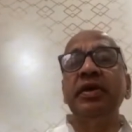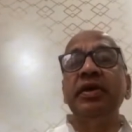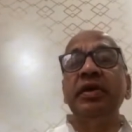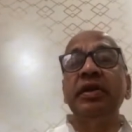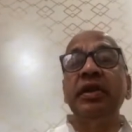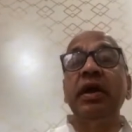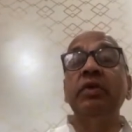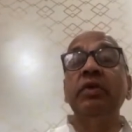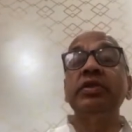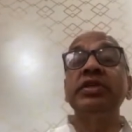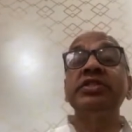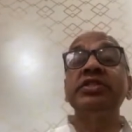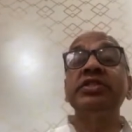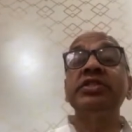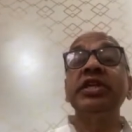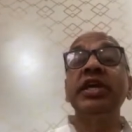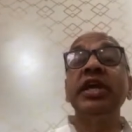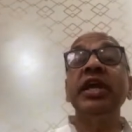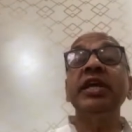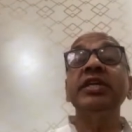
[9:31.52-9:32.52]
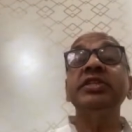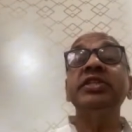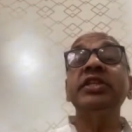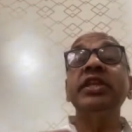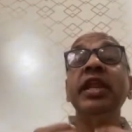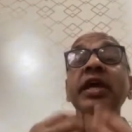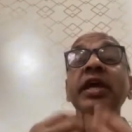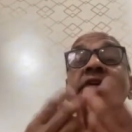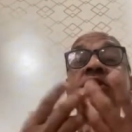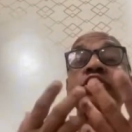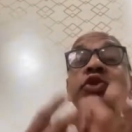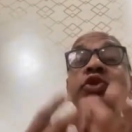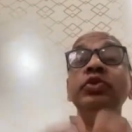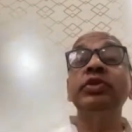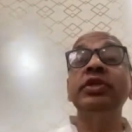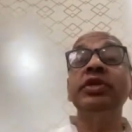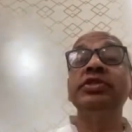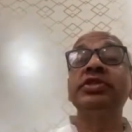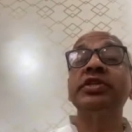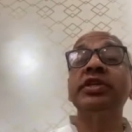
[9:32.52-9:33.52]
Now the stage next to
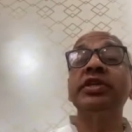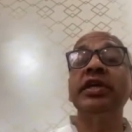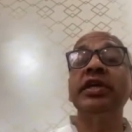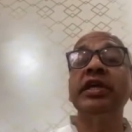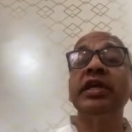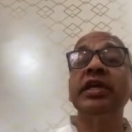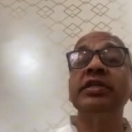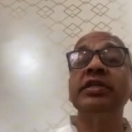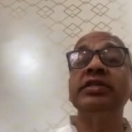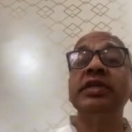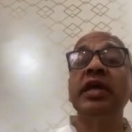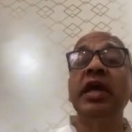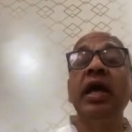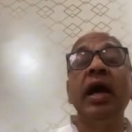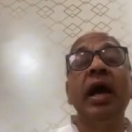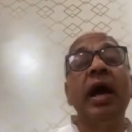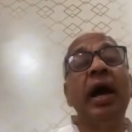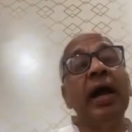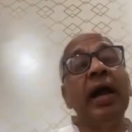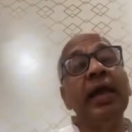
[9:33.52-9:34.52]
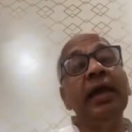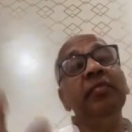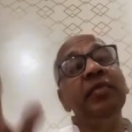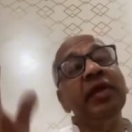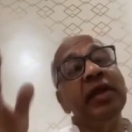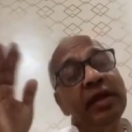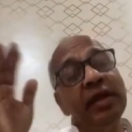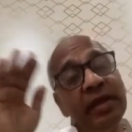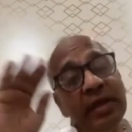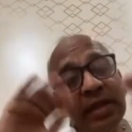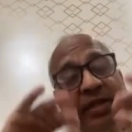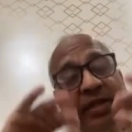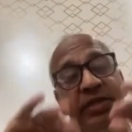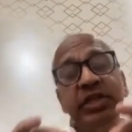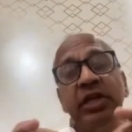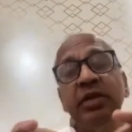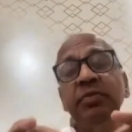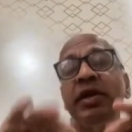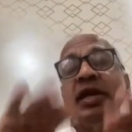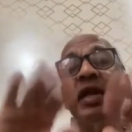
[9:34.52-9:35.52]
this is, I am
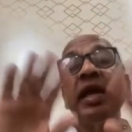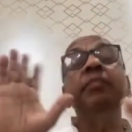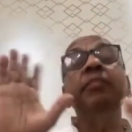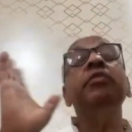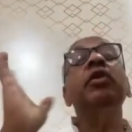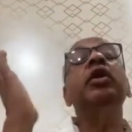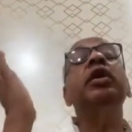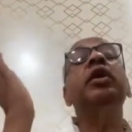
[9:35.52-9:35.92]
intelligent, but I am not